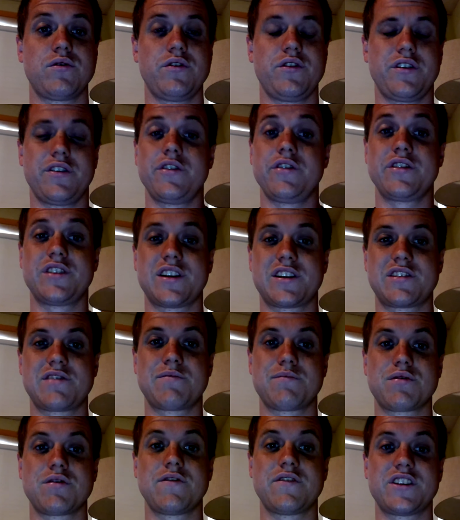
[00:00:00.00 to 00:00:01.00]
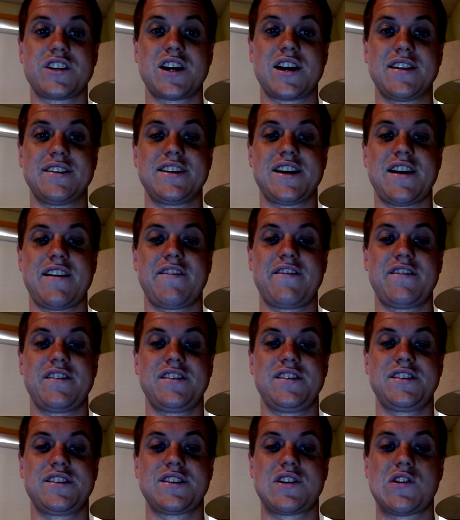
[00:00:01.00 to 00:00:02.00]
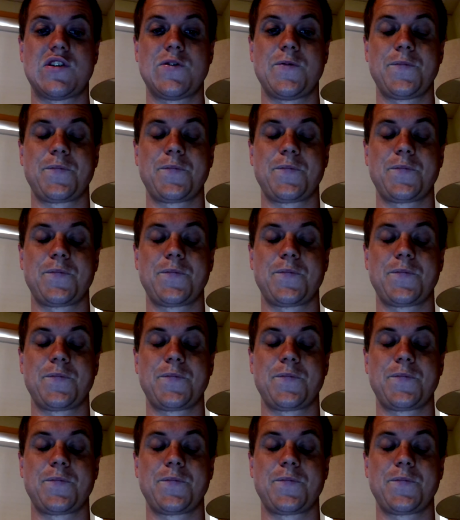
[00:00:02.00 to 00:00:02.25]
You can use that to improve a child's life, and so